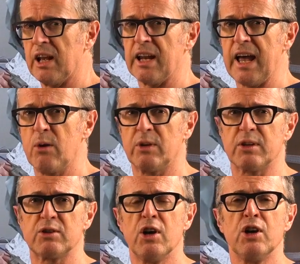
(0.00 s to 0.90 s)
allowed
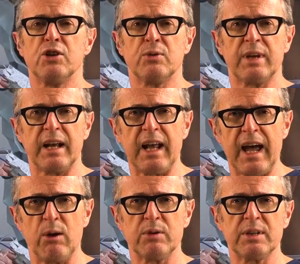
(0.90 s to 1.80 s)
us to get
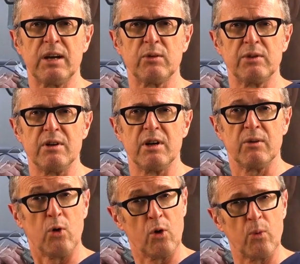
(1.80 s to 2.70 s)
outside of the
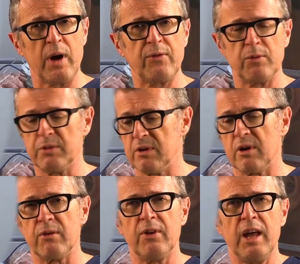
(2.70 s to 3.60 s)
nerve, away from the
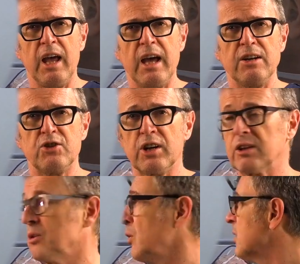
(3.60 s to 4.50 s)
nerve, and
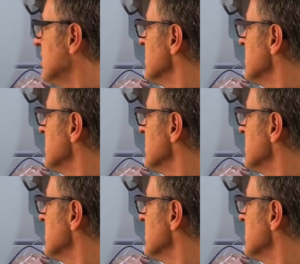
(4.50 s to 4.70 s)
inject local